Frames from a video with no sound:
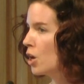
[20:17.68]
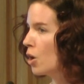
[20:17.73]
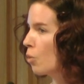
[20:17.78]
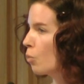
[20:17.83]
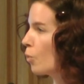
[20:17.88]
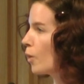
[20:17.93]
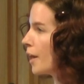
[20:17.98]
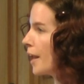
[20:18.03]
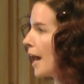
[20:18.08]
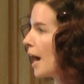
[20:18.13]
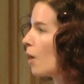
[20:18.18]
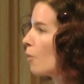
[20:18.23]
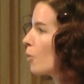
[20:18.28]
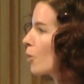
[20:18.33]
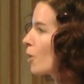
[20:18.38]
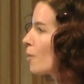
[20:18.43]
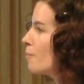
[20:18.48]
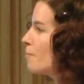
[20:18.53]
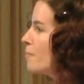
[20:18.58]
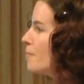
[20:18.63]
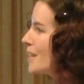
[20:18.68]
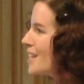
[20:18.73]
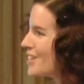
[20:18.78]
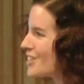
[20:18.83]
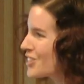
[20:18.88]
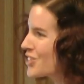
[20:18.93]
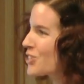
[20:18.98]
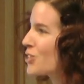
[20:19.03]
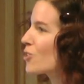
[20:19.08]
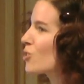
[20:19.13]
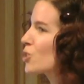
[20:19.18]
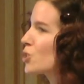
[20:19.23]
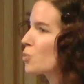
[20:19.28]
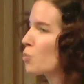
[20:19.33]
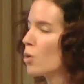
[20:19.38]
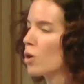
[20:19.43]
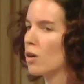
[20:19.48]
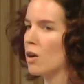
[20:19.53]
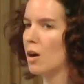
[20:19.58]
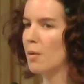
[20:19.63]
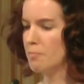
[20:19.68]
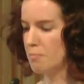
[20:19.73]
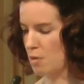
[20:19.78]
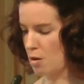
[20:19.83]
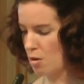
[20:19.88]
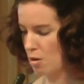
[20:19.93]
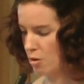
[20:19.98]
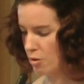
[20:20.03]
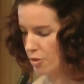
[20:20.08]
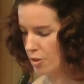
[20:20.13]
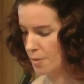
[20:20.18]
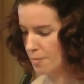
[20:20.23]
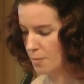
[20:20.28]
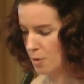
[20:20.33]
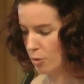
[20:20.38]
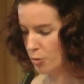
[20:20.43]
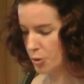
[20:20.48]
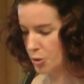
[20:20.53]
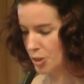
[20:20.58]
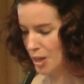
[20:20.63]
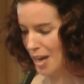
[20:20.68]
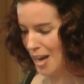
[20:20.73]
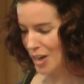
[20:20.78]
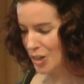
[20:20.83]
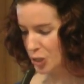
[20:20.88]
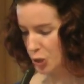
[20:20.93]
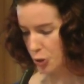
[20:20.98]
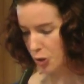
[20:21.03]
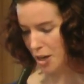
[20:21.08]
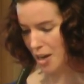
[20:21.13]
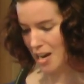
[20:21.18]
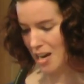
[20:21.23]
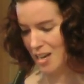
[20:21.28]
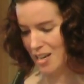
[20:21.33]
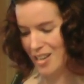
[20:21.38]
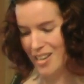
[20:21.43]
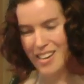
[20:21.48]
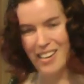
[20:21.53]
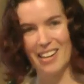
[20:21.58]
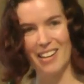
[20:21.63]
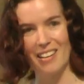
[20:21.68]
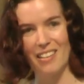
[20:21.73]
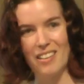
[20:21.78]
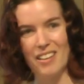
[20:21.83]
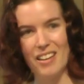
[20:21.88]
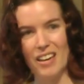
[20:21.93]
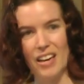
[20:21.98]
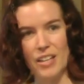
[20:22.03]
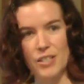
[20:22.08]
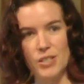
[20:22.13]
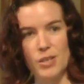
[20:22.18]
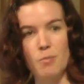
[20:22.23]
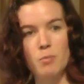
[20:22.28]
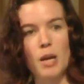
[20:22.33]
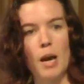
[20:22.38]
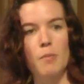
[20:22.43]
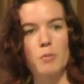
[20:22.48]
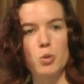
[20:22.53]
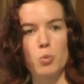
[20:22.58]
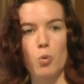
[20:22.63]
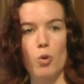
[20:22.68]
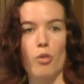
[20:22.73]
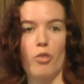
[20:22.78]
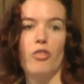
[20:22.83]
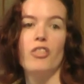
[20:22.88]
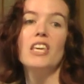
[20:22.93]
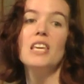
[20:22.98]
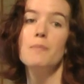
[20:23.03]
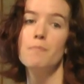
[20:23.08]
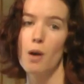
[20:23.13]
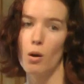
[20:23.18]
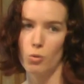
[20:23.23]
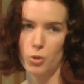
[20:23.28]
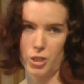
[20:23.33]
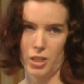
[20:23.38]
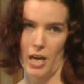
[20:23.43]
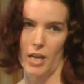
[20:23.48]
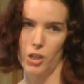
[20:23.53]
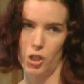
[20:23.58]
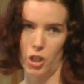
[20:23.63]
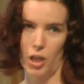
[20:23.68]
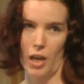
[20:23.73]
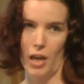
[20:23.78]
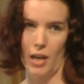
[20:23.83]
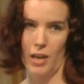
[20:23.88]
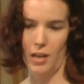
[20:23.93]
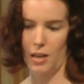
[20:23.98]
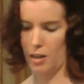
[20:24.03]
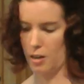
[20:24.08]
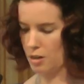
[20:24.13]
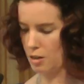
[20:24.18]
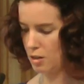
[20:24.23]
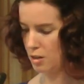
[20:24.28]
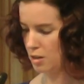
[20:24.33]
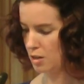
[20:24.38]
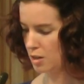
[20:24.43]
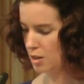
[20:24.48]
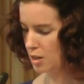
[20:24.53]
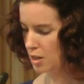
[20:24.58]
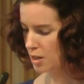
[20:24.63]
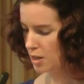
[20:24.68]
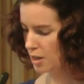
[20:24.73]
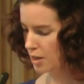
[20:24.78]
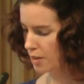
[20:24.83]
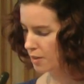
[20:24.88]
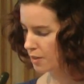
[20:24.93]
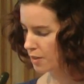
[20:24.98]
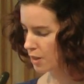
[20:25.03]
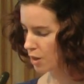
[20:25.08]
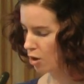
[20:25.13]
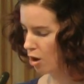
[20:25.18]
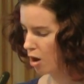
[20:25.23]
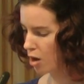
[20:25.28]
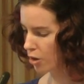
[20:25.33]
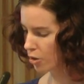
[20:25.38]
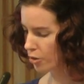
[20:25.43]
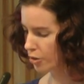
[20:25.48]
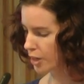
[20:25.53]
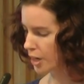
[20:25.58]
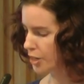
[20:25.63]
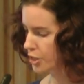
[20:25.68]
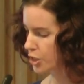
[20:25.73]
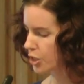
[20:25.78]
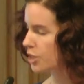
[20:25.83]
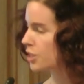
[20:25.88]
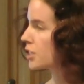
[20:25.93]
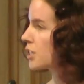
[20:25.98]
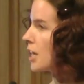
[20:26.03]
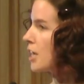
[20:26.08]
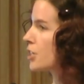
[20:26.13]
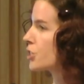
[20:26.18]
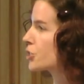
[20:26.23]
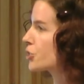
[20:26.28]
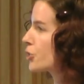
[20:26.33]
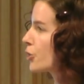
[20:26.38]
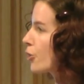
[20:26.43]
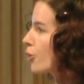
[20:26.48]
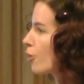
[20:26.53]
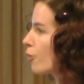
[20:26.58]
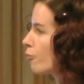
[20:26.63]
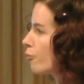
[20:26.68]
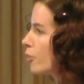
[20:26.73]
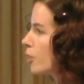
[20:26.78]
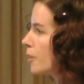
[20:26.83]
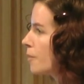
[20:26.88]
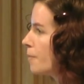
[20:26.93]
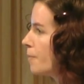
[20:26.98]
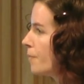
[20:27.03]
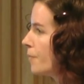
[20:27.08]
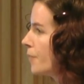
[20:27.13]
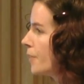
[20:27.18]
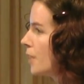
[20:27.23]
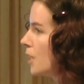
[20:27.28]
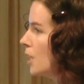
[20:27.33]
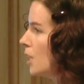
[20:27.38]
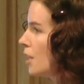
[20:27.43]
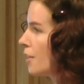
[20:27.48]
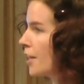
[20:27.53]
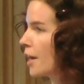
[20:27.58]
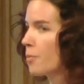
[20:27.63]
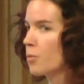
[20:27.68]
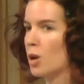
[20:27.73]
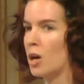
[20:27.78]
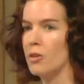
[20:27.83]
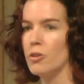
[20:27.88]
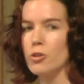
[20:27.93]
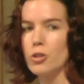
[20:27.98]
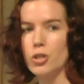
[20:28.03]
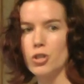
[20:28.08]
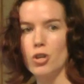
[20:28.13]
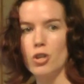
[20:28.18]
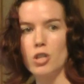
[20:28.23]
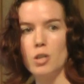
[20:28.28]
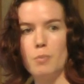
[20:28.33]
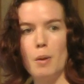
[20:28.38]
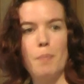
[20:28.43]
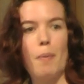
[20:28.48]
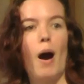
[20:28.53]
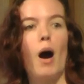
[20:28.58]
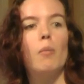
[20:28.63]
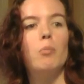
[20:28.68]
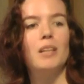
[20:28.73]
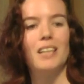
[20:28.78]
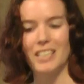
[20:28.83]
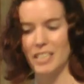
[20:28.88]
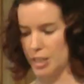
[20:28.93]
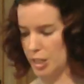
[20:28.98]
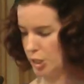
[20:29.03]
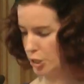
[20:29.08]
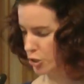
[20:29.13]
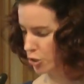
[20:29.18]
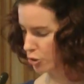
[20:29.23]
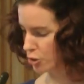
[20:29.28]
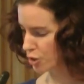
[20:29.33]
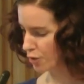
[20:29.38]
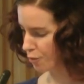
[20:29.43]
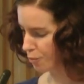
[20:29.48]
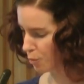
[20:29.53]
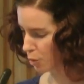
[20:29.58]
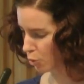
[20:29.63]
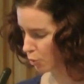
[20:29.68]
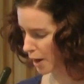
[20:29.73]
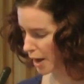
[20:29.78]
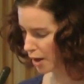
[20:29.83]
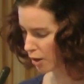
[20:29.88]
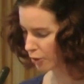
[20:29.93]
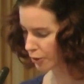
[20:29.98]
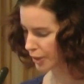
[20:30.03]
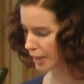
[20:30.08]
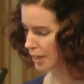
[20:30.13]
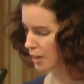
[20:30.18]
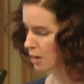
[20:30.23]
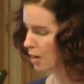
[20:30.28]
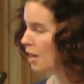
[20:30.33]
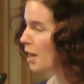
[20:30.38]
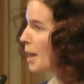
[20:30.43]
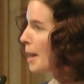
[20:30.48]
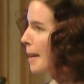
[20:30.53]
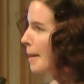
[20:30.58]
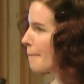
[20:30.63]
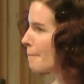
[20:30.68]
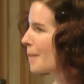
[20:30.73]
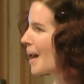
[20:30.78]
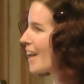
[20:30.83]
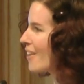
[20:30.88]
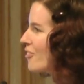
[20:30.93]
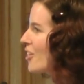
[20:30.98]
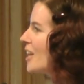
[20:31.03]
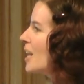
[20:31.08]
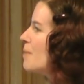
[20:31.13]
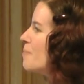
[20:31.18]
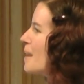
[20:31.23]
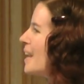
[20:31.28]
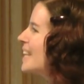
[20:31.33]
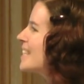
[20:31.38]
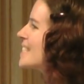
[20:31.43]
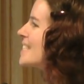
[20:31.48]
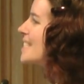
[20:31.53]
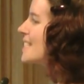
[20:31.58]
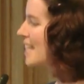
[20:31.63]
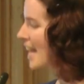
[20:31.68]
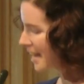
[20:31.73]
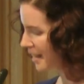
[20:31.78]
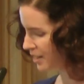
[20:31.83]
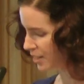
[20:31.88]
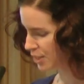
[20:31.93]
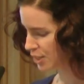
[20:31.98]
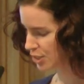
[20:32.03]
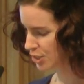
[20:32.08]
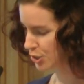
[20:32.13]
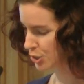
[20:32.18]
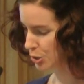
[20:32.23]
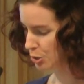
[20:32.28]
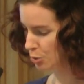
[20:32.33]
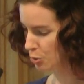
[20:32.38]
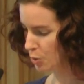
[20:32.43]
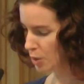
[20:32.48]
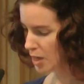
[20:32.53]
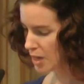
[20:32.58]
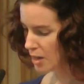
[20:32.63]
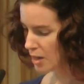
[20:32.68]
when our ministers were among the most educated, and sometimes were the most educated, in the congregations they served. They were understood to be public teachers of morality, and back then it made sense to